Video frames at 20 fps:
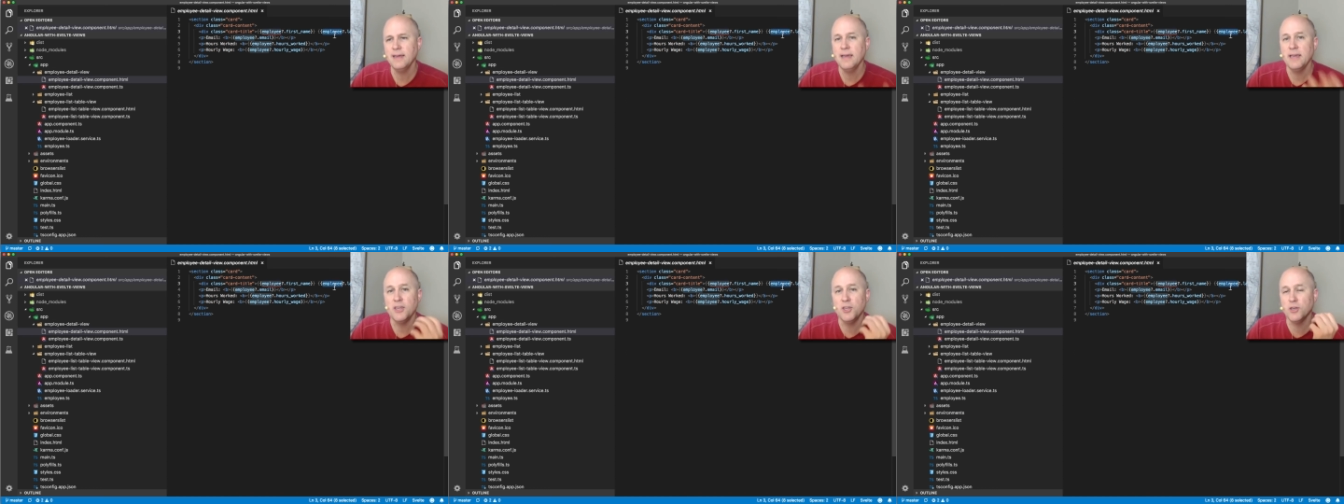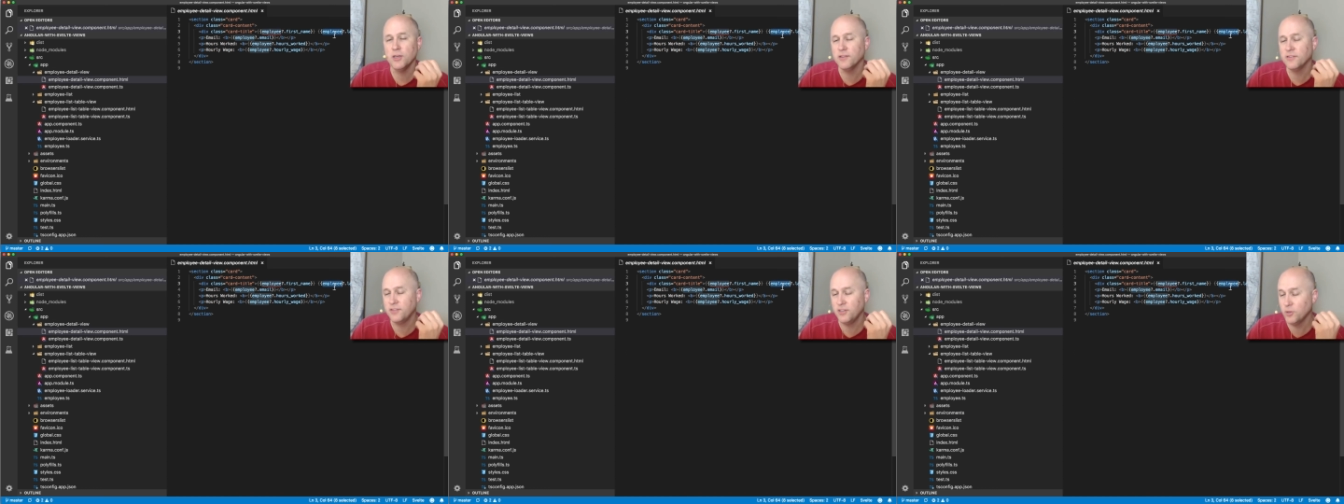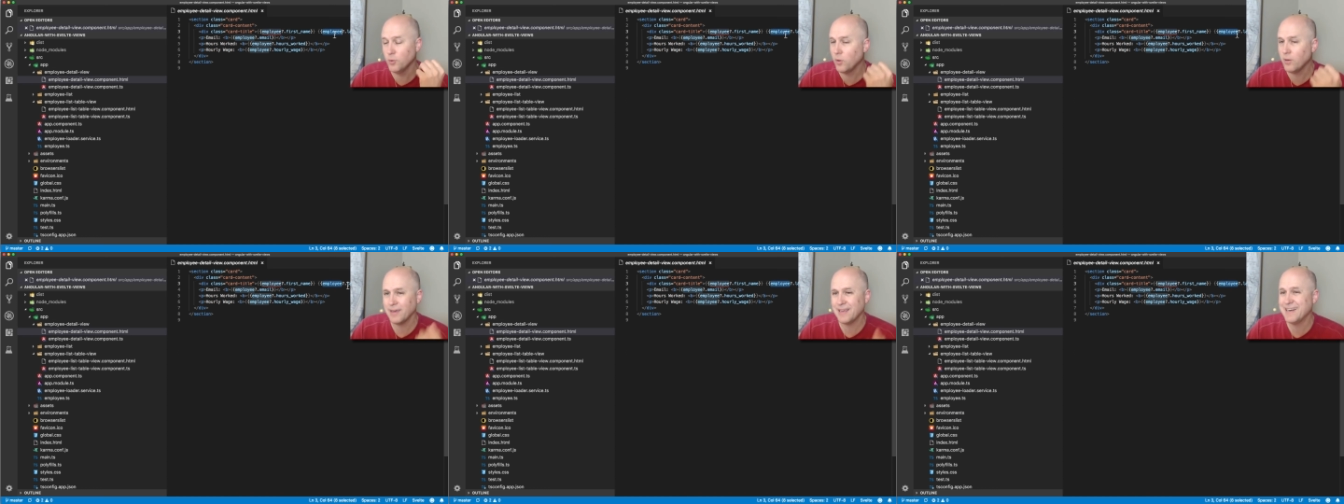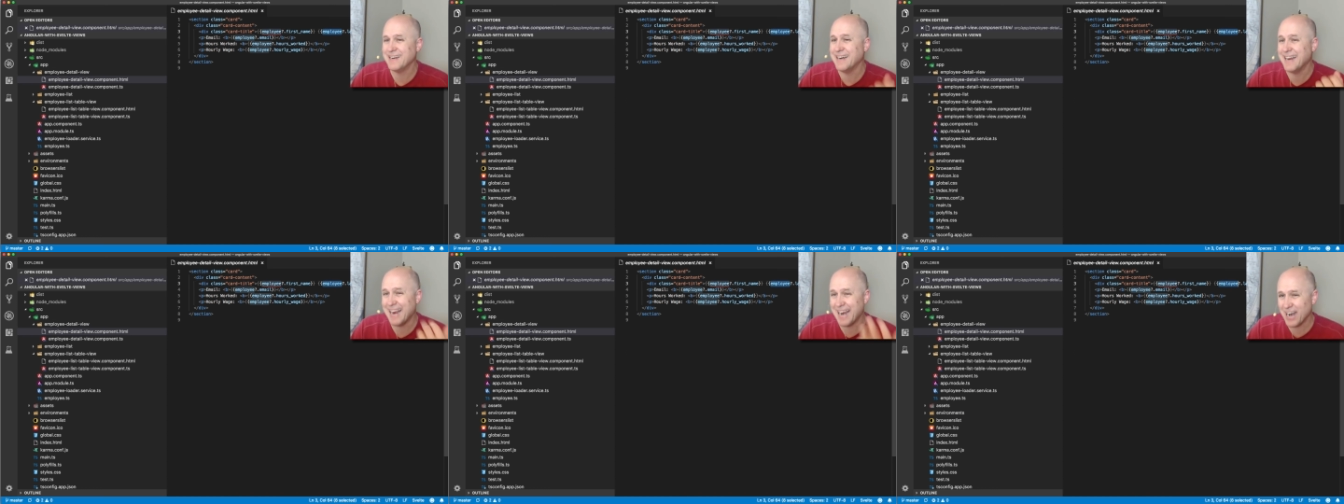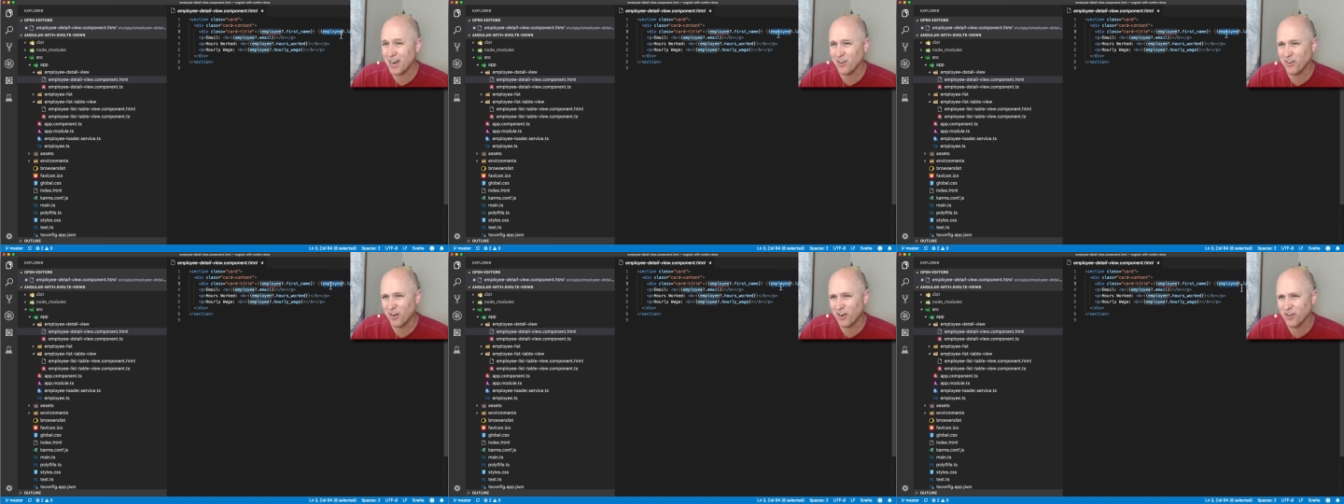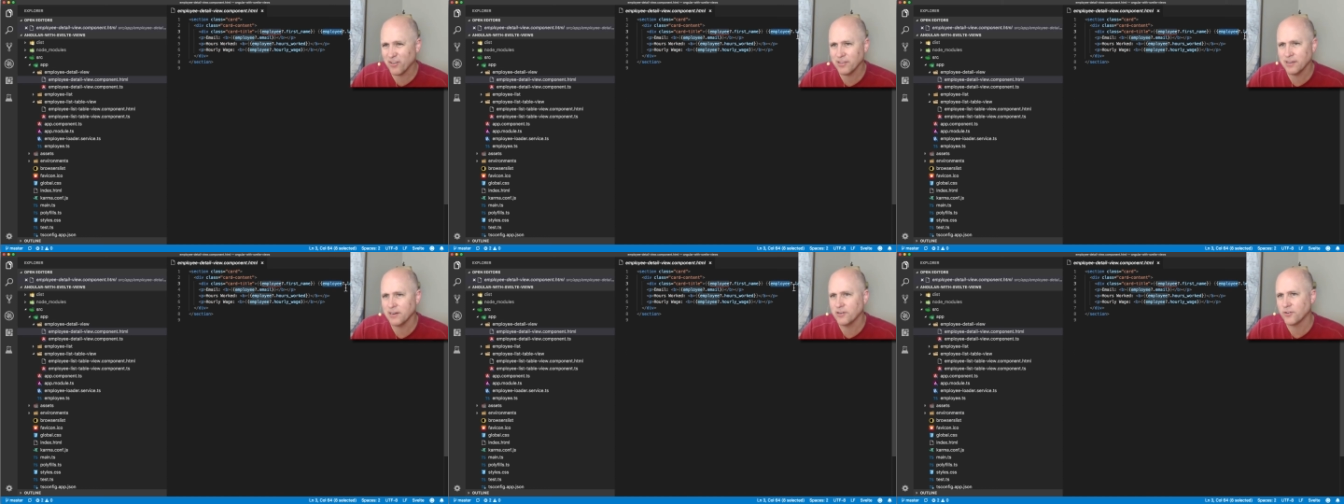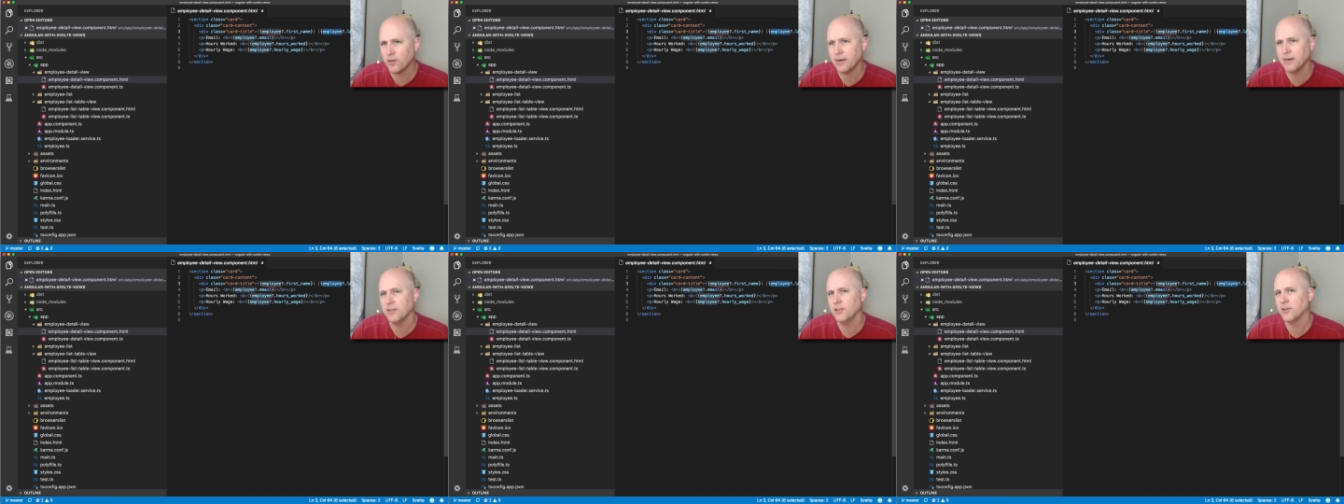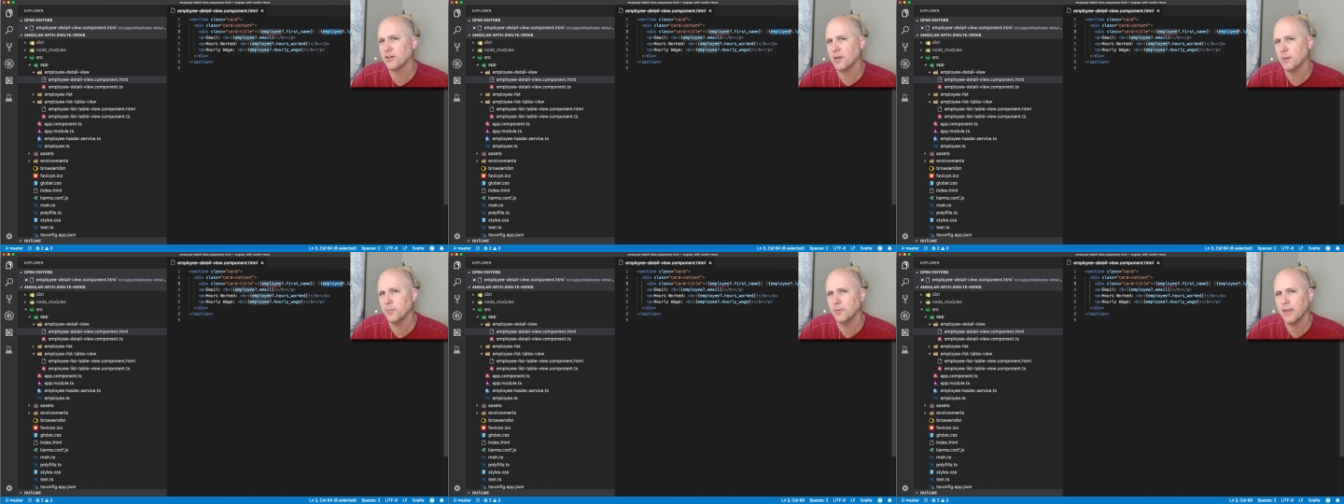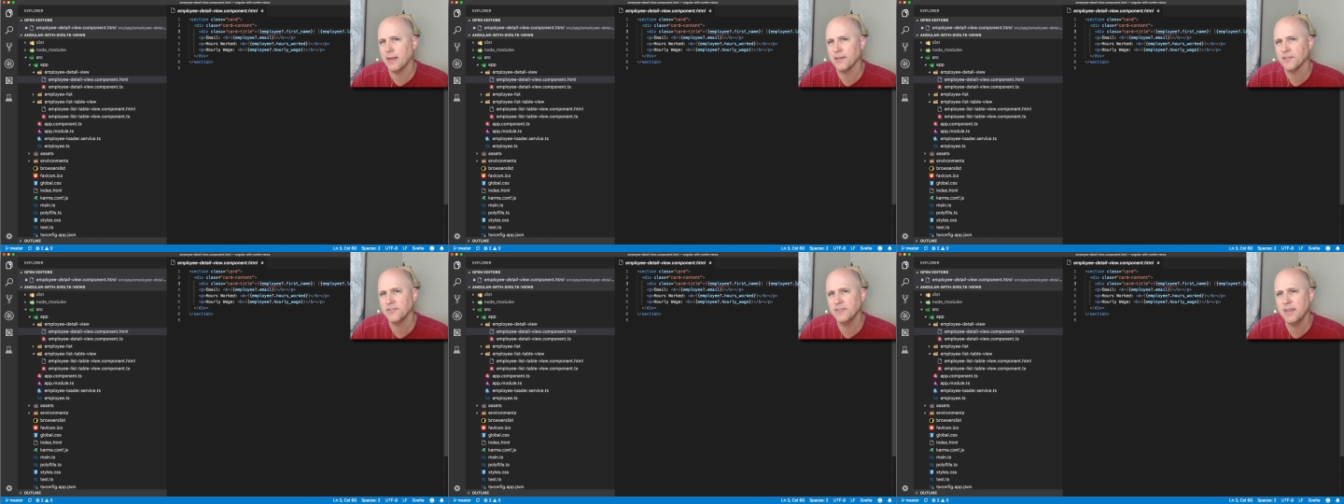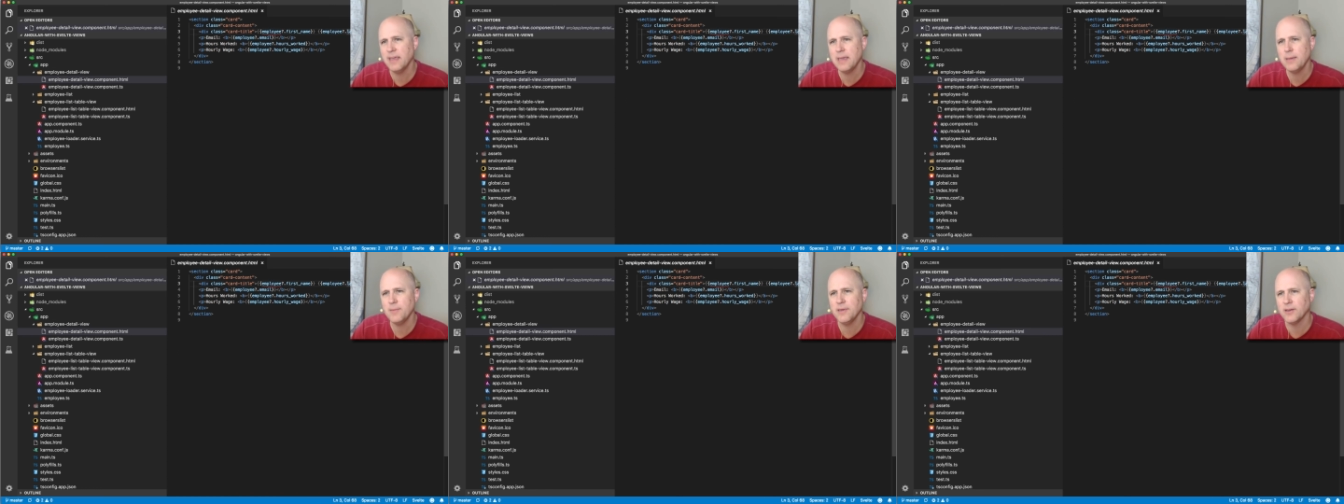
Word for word: you, you won't get an error that it tried to look up last name.